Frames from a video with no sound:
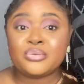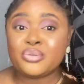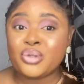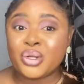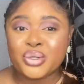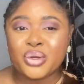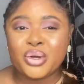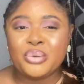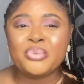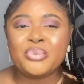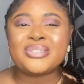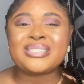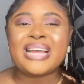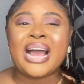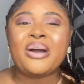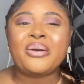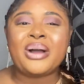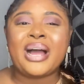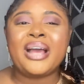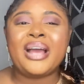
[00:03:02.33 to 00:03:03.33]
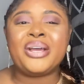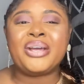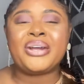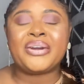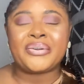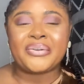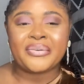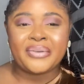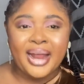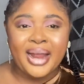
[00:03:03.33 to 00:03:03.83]
Not almost, I
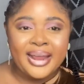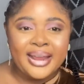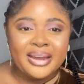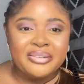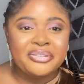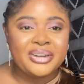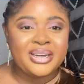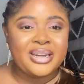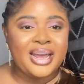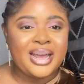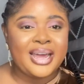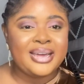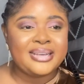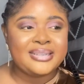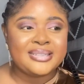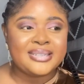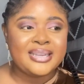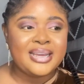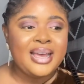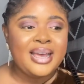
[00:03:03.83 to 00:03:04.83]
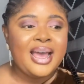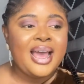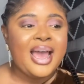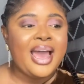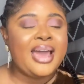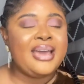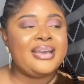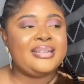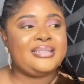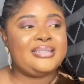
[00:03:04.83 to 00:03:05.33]
cry every night.
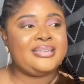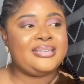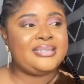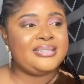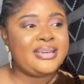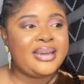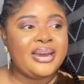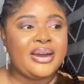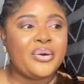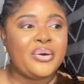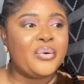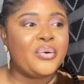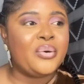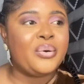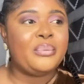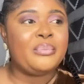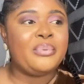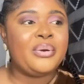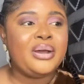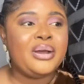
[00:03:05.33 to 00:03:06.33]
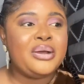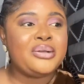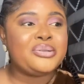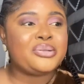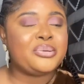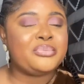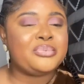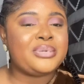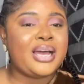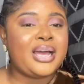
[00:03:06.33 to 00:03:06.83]
I tear up.
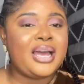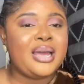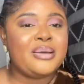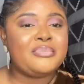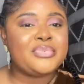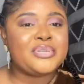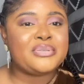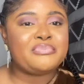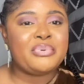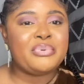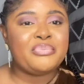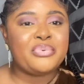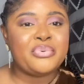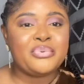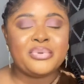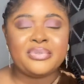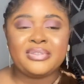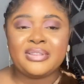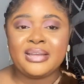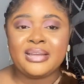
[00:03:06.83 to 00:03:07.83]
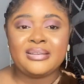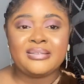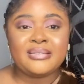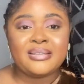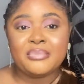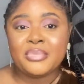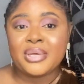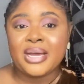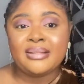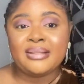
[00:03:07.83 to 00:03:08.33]
Sometimes people would
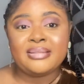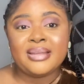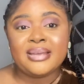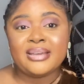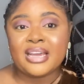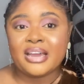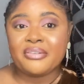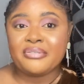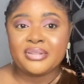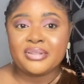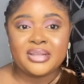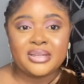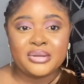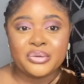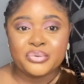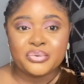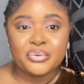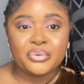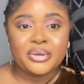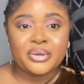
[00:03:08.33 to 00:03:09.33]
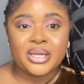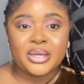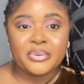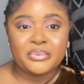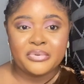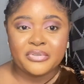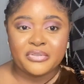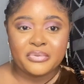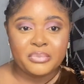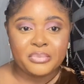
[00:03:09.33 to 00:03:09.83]
see me and think everything is okay
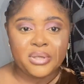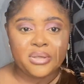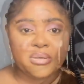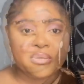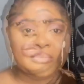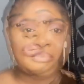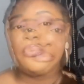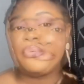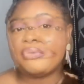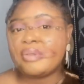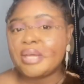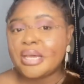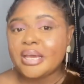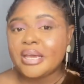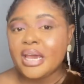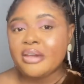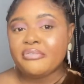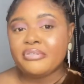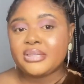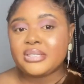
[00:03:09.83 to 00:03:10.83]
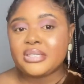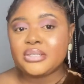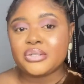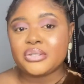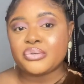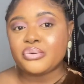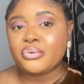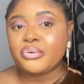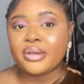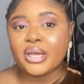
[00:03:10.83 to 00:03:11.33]
with me. They would think everything
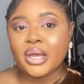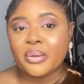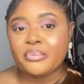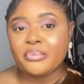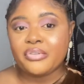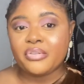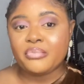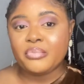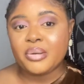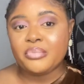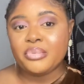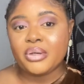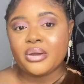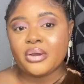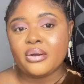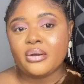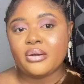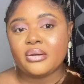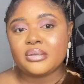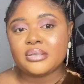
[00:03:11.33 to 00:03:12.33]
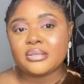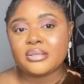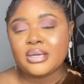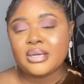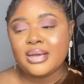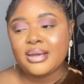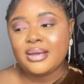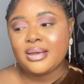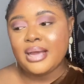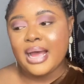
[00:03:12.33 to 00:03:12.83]
is okay with me because
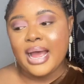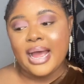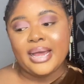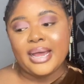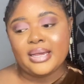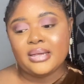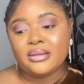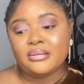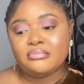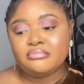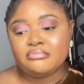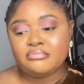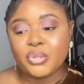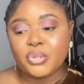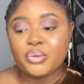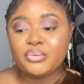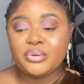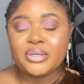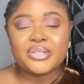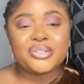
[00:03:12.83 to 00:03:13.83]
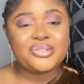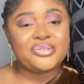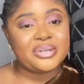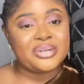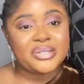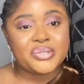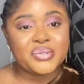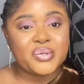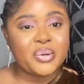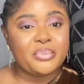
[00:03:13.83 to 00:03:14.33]
I always
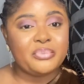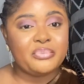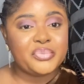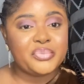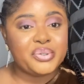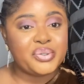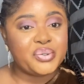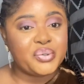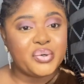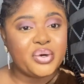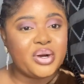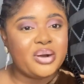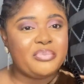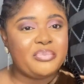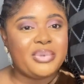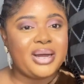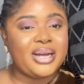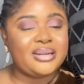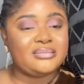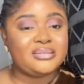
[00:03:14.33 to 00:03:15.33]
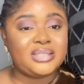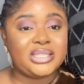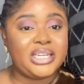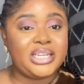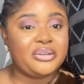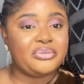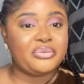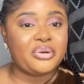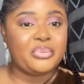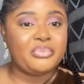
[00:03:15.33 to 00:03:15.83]
dress up, show up, and
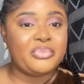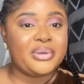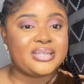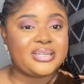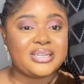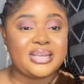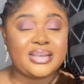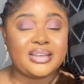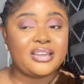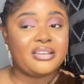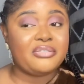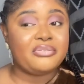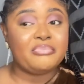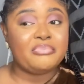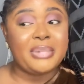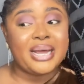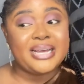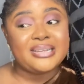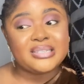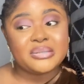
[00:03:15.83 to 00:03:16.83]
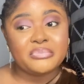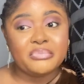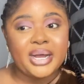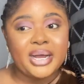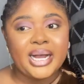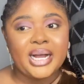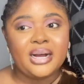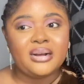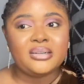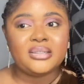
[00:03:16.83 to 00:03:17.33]
give my
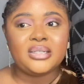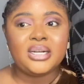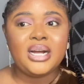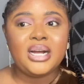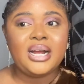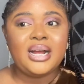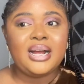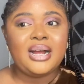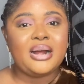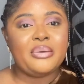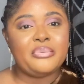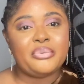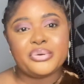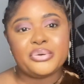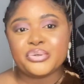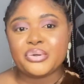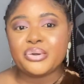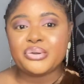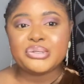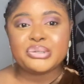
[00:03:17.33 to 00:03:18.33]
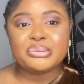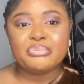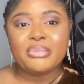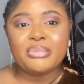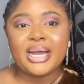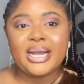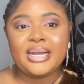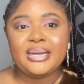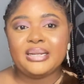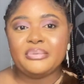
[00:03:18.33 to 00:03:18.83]
smile. I was all
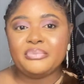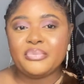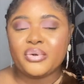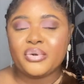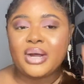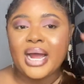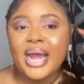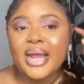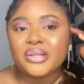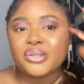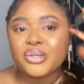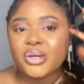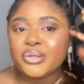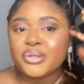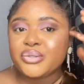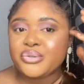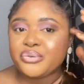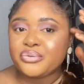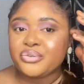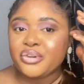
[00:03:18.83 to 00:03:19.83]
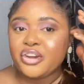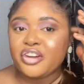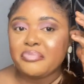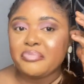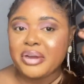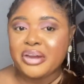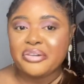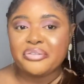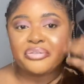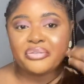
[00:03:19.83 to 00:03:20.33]
smiling, but I talked to a few
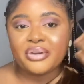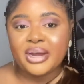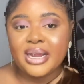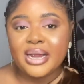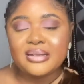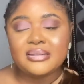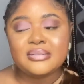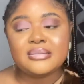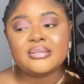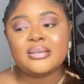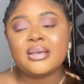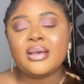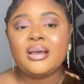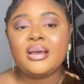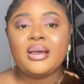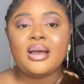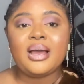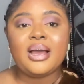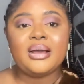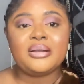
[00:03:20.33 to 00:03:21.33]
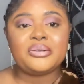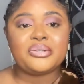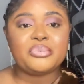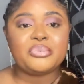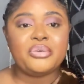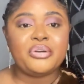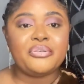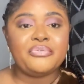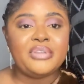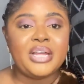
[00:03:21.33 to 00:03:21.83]
of my friends, and
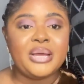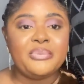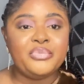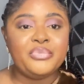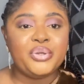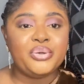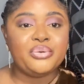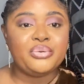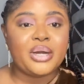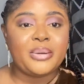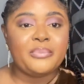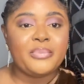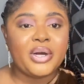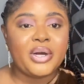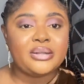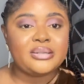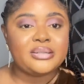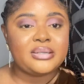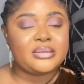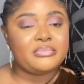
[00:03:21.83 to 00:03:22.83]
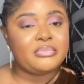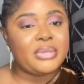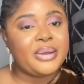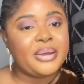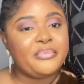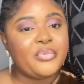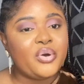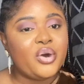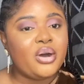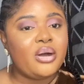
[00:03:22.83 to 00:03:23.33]
some of them knew about it.
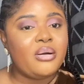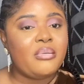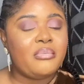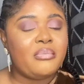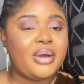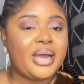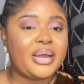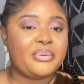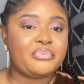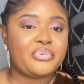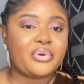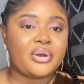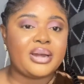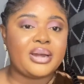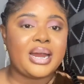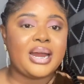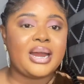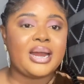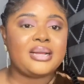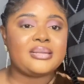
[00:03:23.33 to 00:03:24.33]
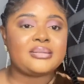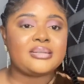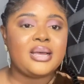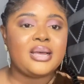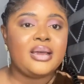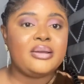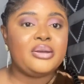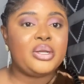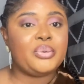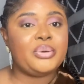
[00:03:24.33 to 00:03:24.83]
My mom, my brothers,
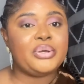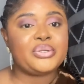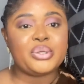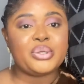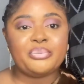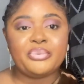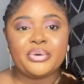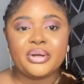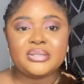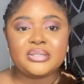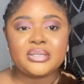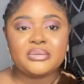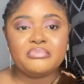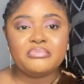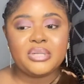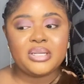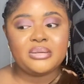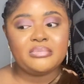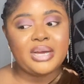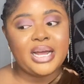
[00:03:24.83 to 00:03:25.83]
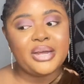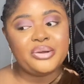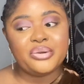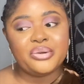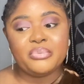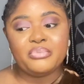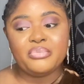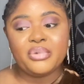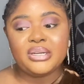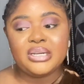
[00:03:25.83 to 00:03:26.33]
they were supporting me. I
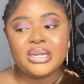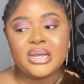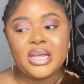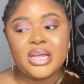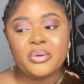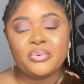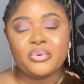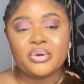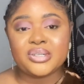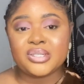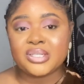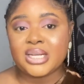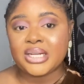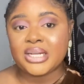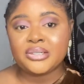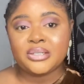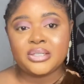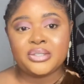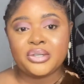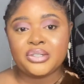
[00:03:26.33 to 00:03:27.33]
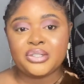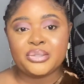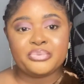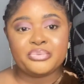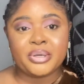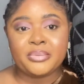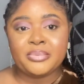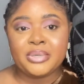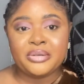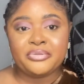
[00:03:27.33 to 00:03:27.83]
know money was actually not the
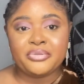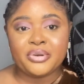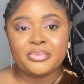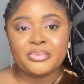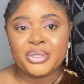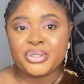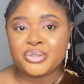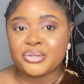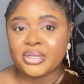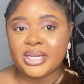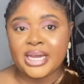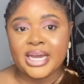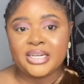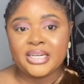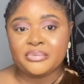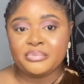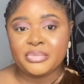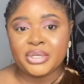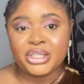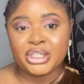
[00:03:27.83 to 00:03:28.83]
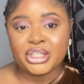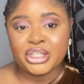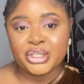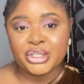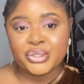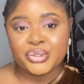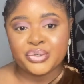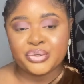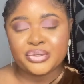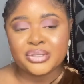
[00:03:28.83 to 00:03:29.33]
problem for me to get the
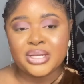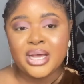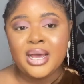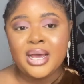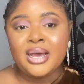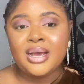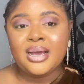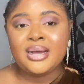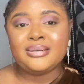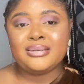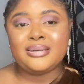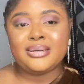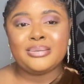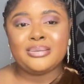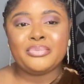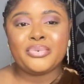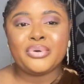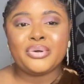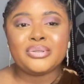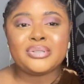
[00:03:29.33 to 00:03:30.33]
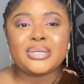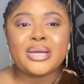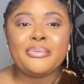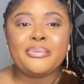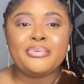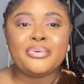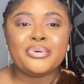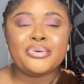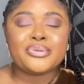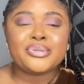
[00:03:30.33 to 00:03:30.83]
medications there, but I
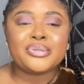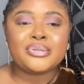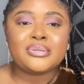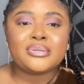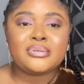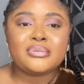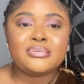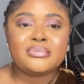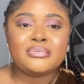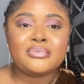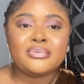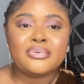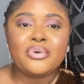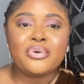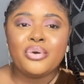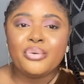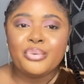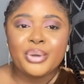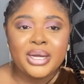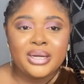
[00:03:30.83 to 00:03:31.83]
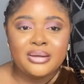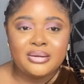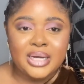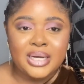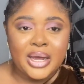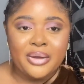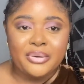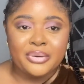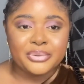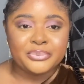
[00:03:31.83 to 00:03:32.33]
was going
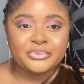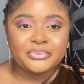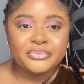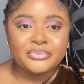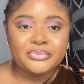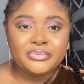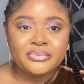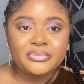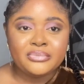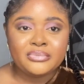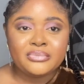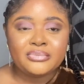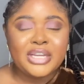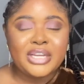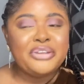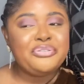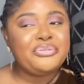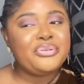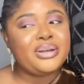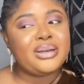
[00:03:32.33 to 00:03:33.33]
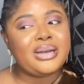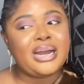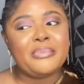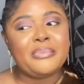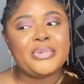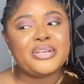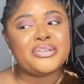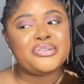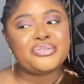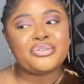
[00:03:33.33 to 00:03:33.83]
down. If not that
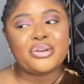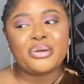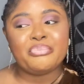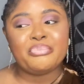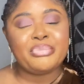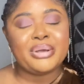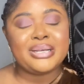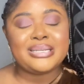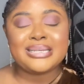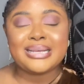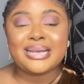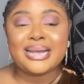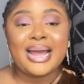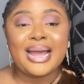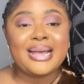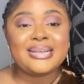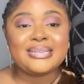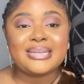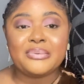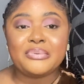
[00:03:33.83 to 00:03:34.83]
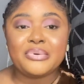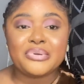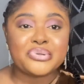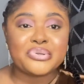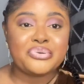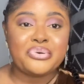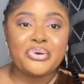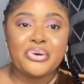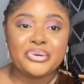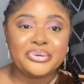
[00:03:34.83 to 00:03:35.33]
I'm a strong person, guys, I
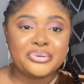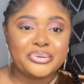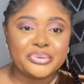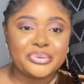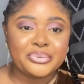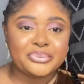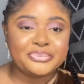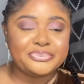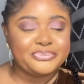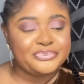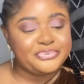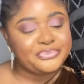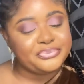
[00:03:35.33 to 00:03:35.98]
was gone. No.